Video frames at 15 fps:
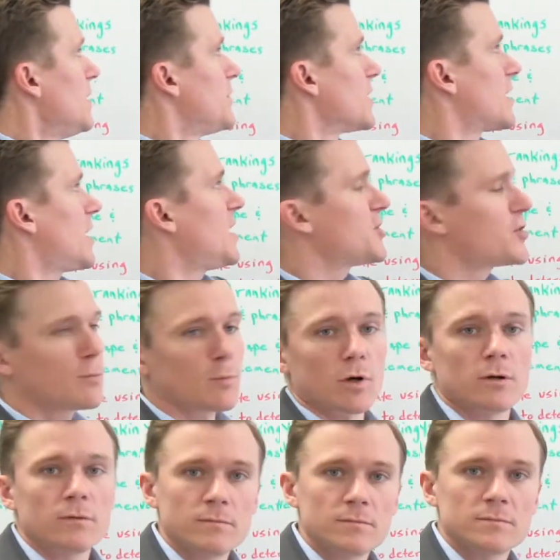The
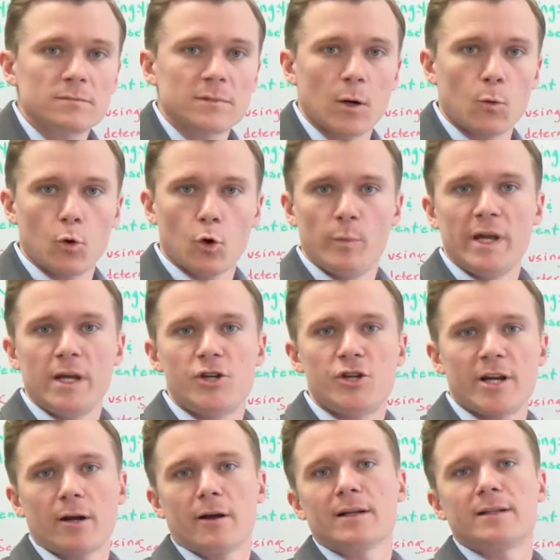customer that we'll be
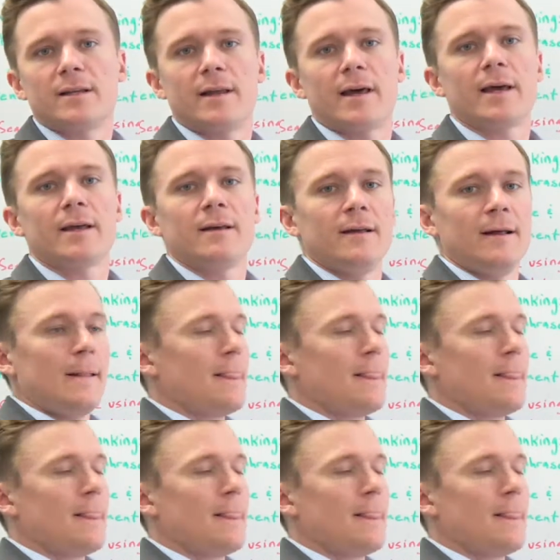sharing today